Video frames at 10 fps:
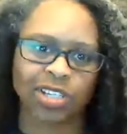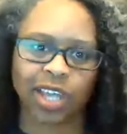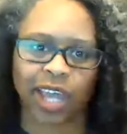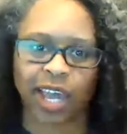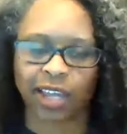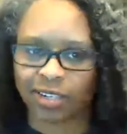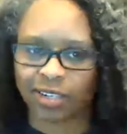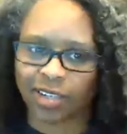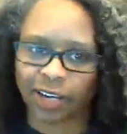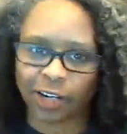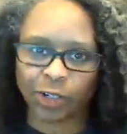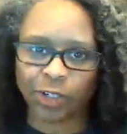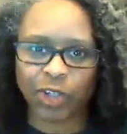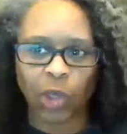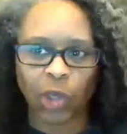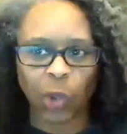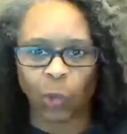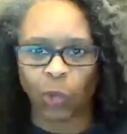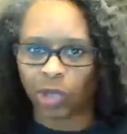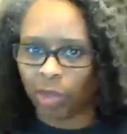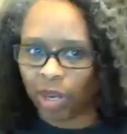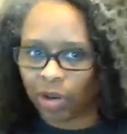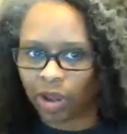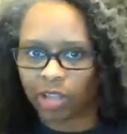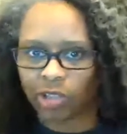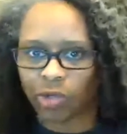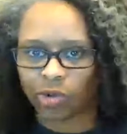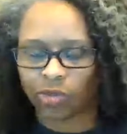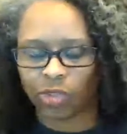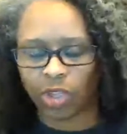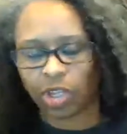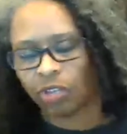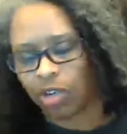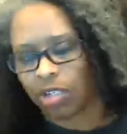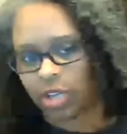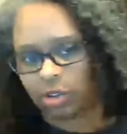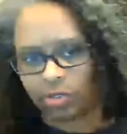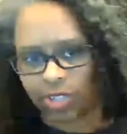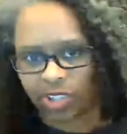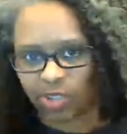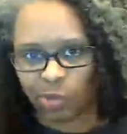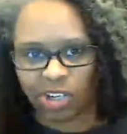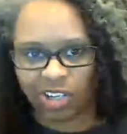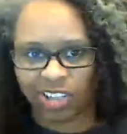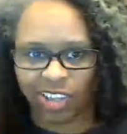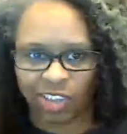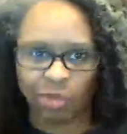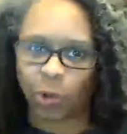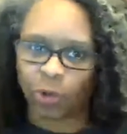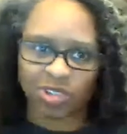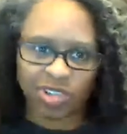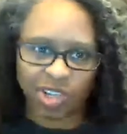Like as designers, we may not sort of think of ourselves as being like the most